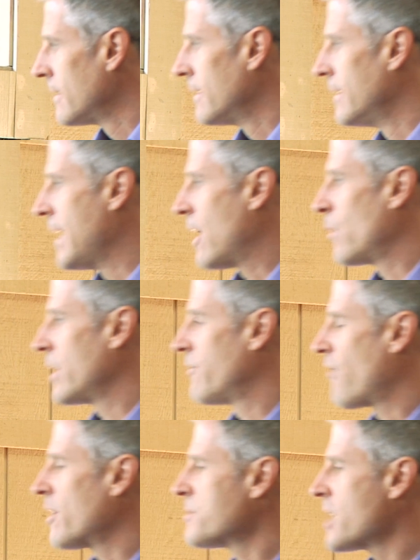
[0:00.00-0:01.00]
Now, when
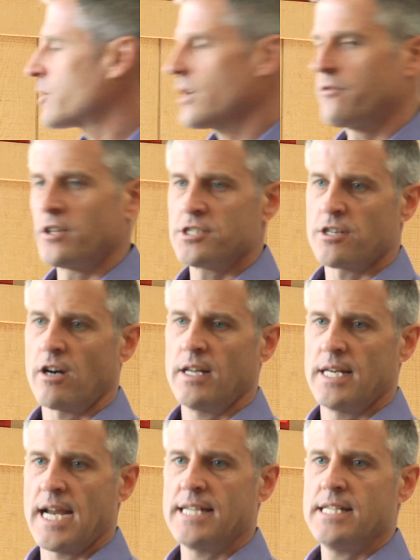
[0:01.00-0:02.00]
farm sanctuary first
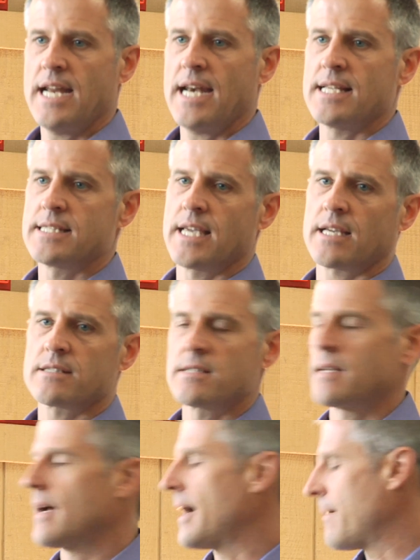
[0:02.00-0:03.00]
started in 1986,
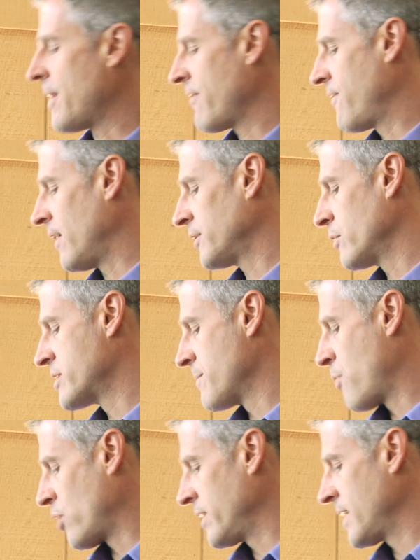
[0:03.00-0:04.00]
I felt it was
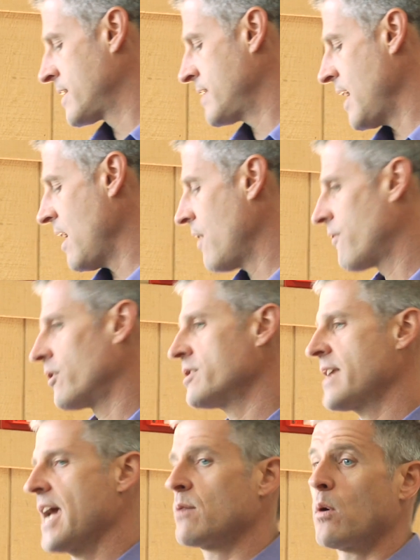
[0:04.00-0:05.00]
important to see
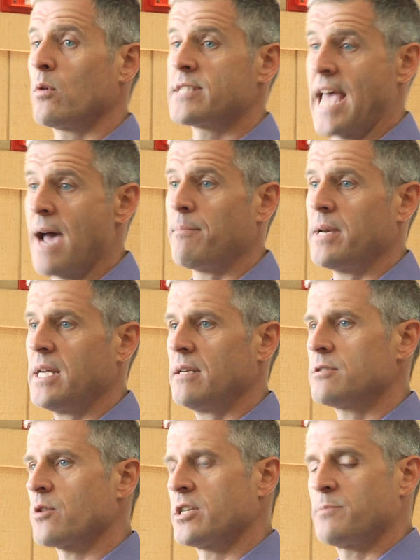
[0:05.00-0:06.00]
firsthand what was happening,
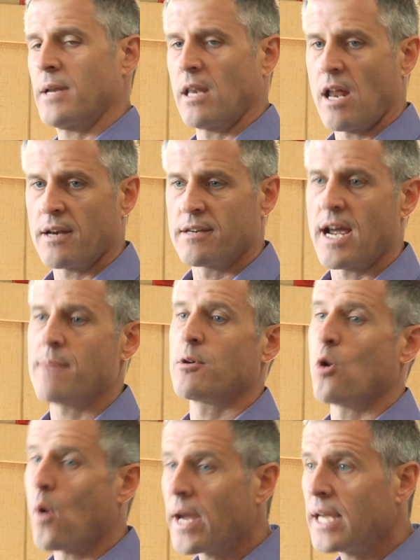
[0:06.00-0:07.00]
so I spent a lot of time
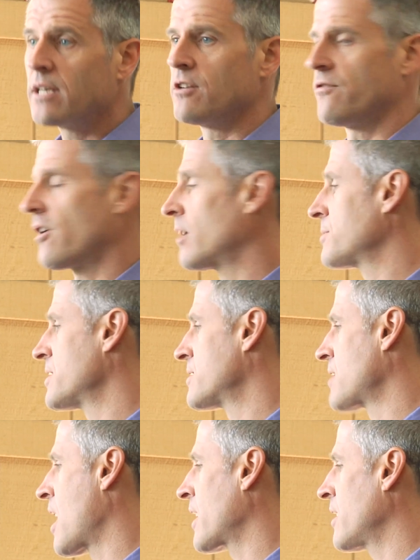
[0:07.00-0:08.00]
going into farms and
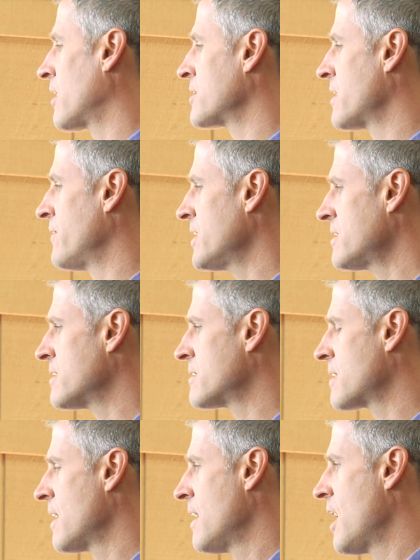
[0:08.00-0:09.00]
stockyards. And this
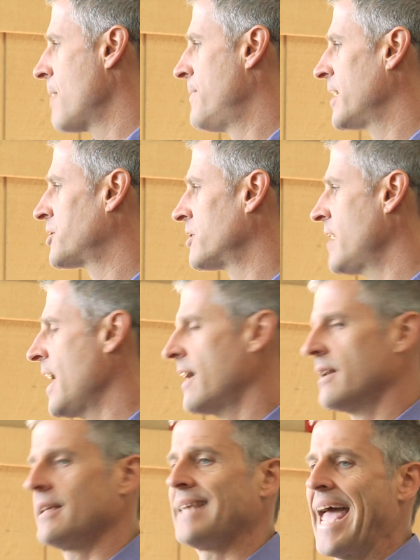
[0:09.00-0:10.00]
is a picture
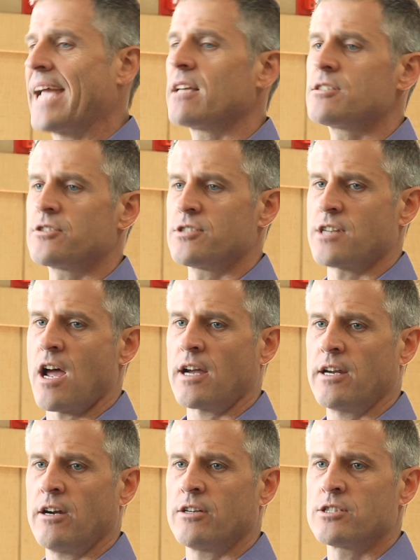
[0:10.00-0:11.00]
taken at Lancaster
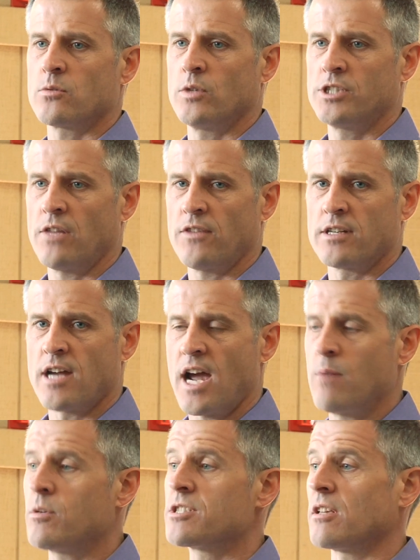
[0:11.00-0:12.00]
Stockyards, which at the
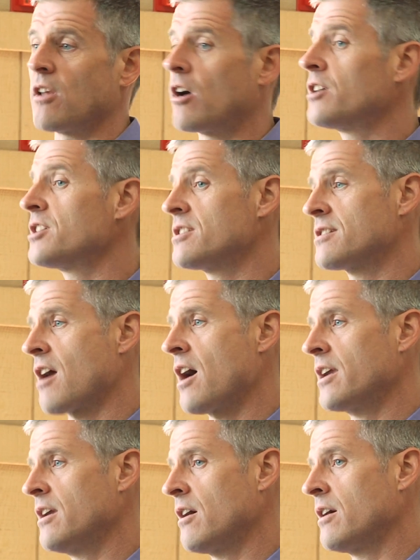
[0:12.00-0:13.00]
time was the largest
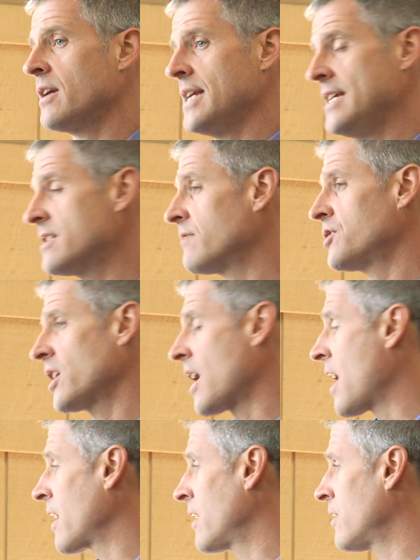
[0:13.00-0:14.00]
stockyard east of
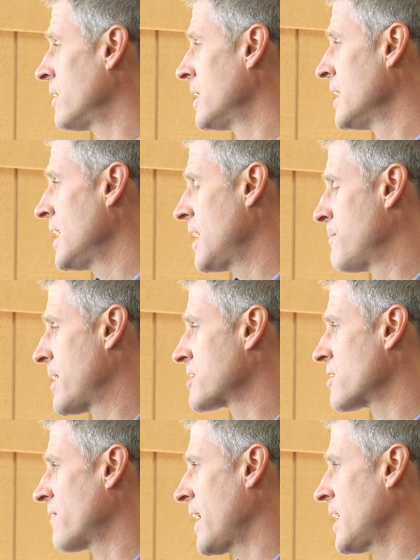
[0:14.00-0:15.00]
Chicago in
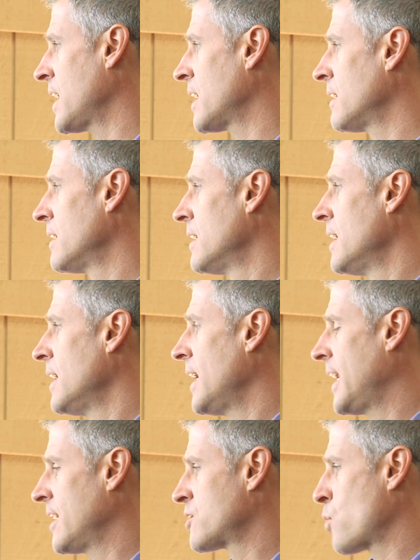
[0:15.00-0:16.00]
Pennsylvania.
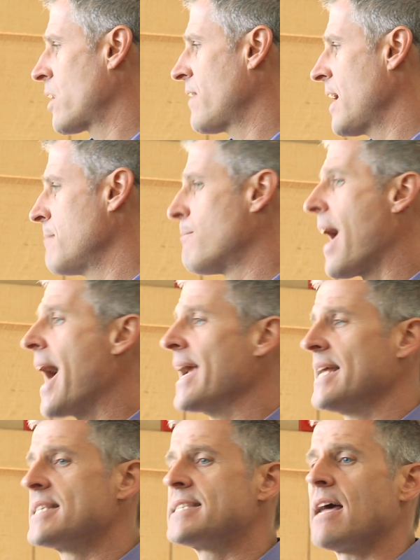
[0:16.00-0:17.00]
It is where they buy
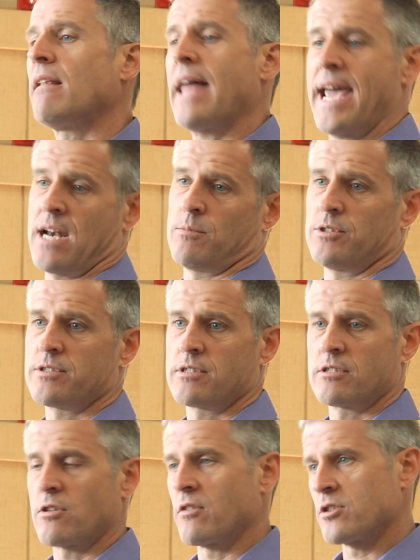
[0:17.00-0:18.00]
and sell animals.
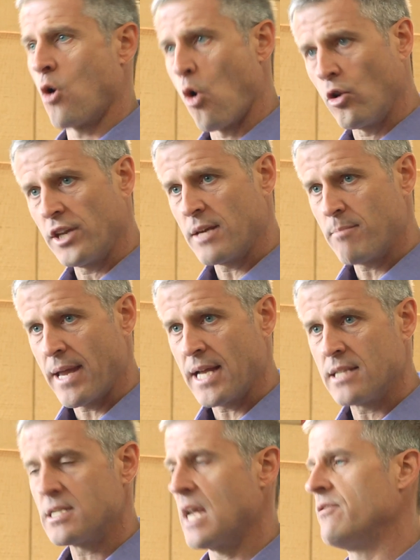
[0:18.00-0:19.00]
So there's holding
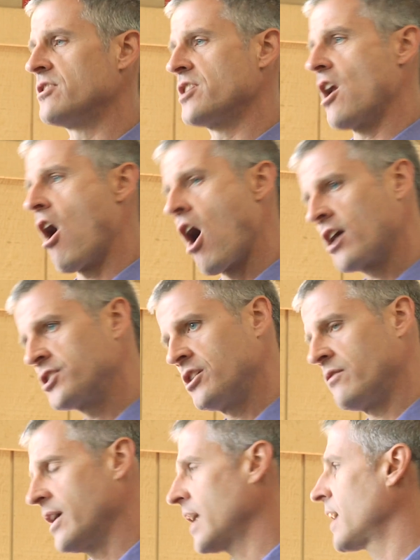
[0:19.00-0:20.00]
pens and there's an
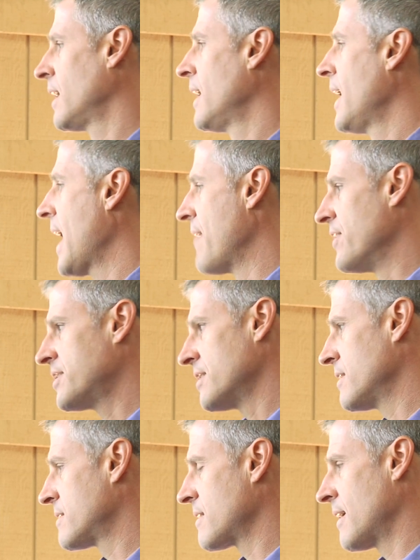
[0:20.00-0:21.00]
auction ring. And this
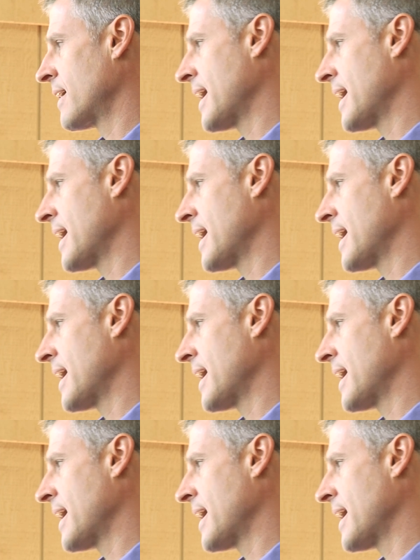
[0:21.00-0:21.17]
is a